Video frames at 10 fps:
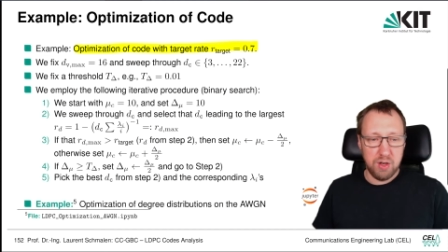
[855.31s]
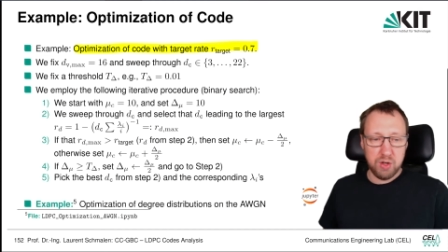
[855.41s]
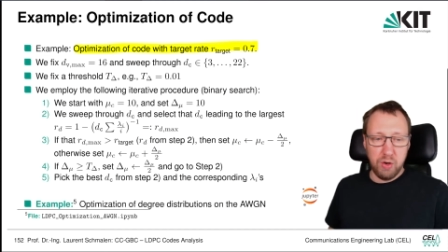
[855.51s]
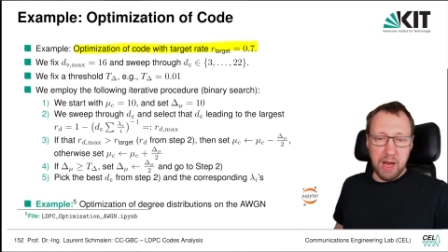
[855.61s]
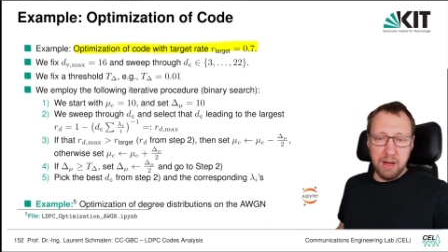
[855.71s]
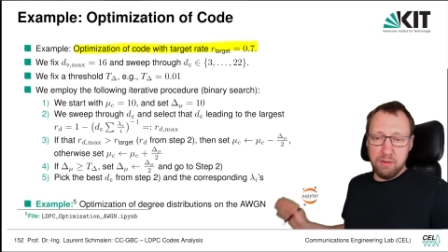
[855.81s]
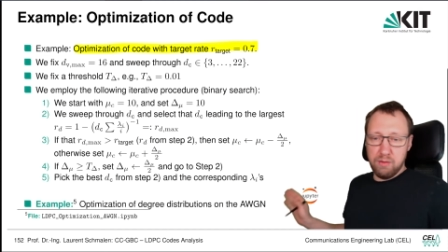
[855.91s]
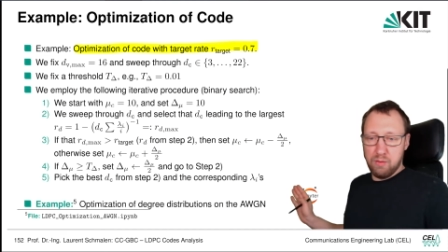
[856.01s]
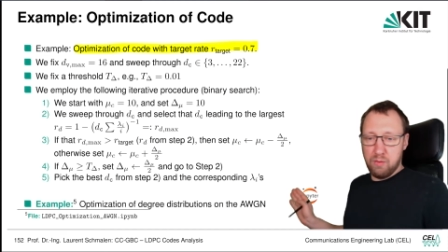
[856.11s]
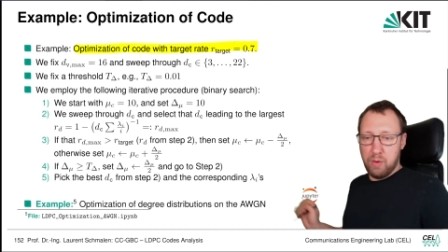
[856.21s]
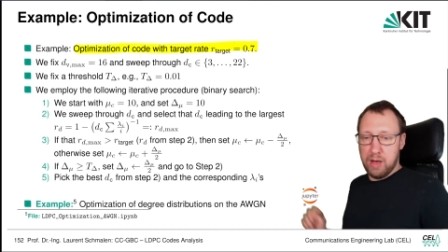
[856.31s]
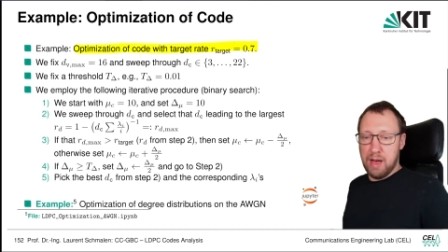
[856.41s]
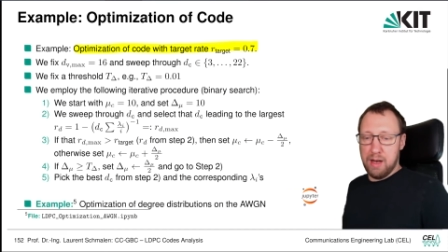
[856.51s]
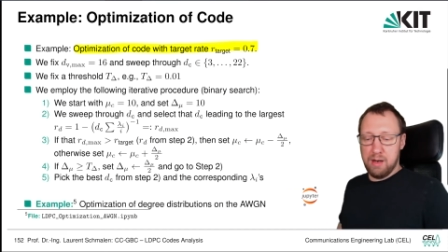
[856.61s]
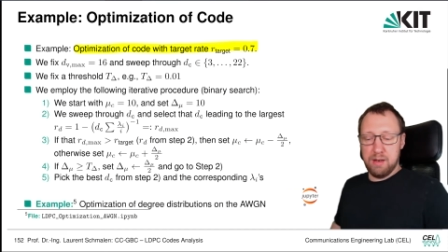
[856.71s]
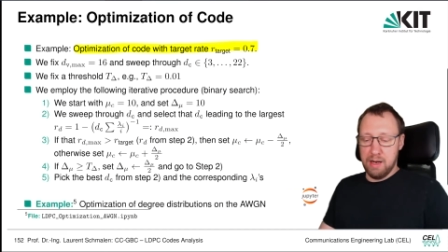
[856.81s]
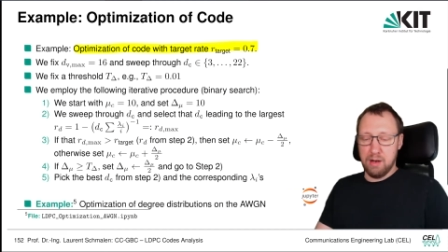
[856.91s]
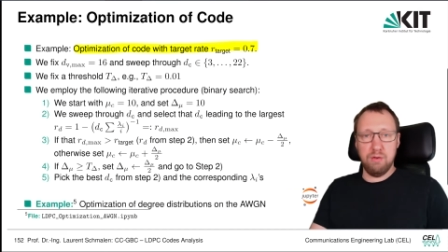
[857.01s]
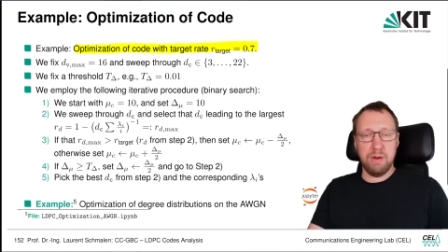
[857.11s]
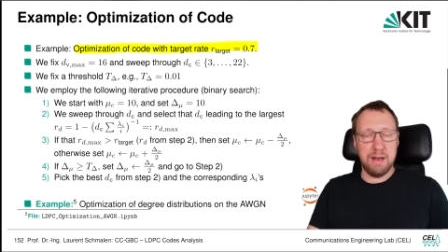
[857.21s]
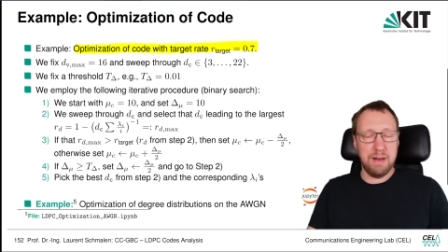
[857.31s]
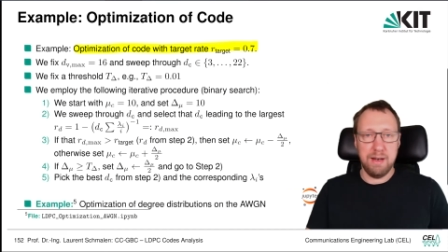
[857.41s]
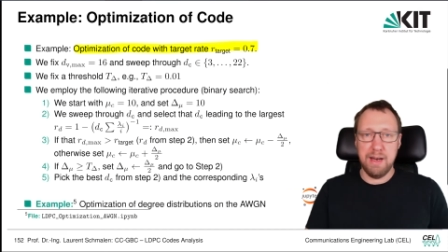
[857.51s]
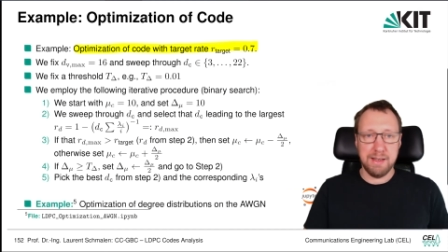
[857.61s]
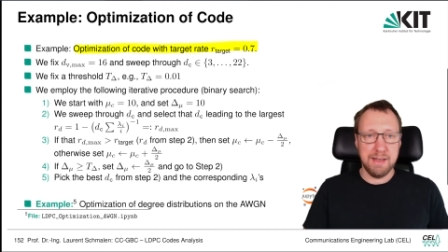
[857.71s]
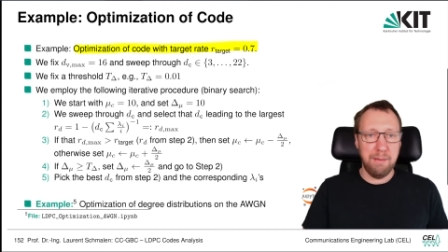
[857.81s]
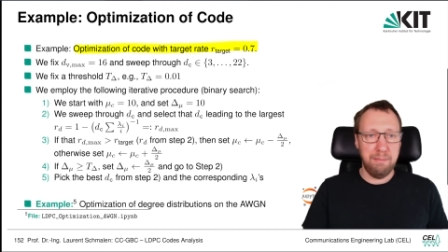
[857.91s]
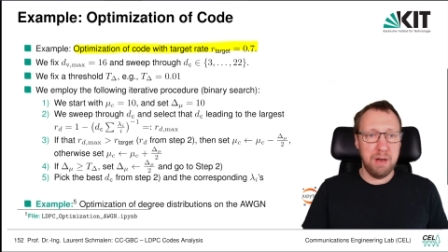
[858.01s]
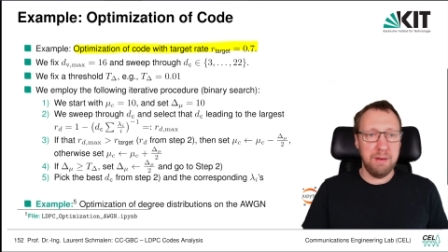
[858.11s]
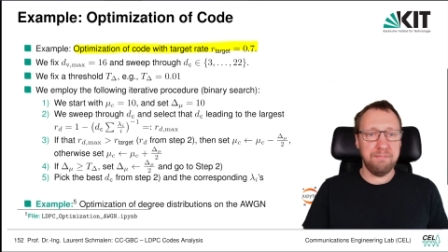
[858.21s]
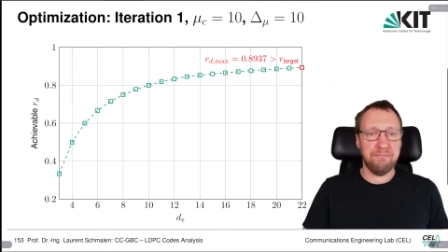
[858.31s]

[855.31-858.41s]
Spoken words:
So again, we can take a look at an example.